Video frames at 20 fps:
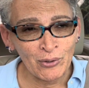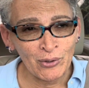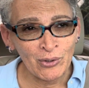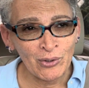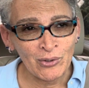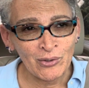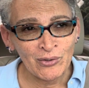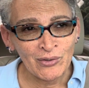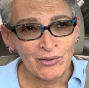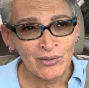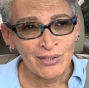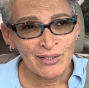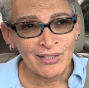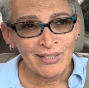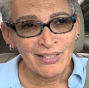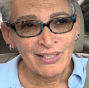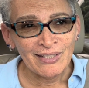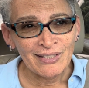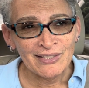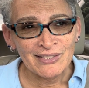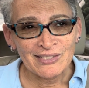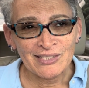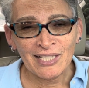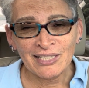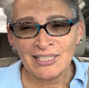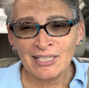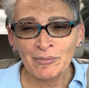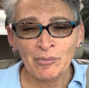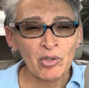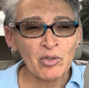She's got
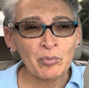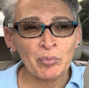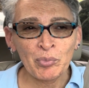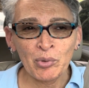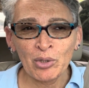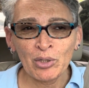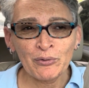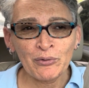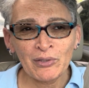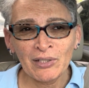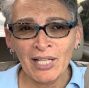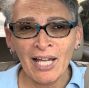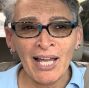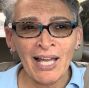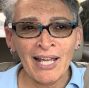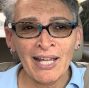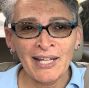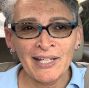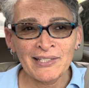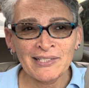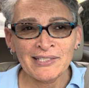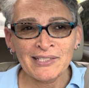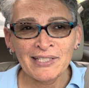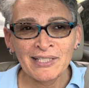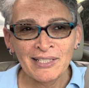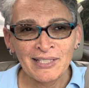the most beautiful eyes,